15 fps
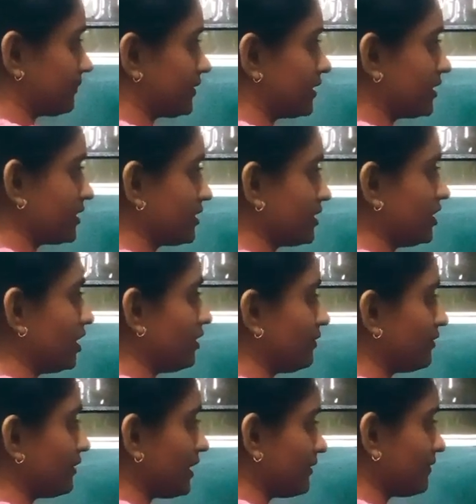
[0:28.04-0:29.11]
history of
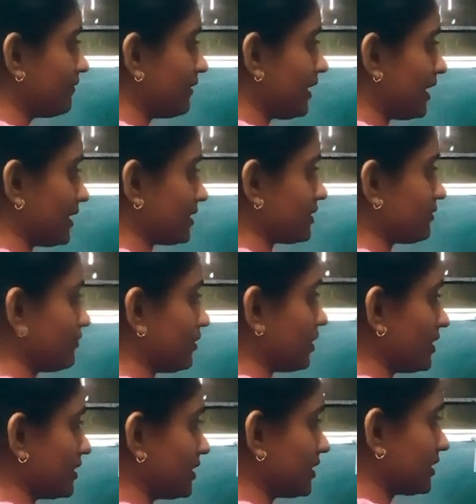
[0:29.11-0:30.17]
FS,
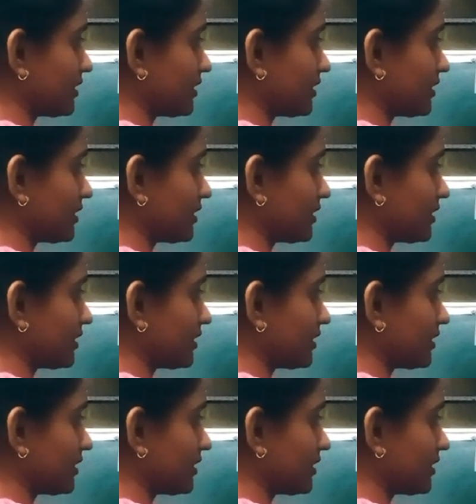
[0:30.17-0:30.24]
forensic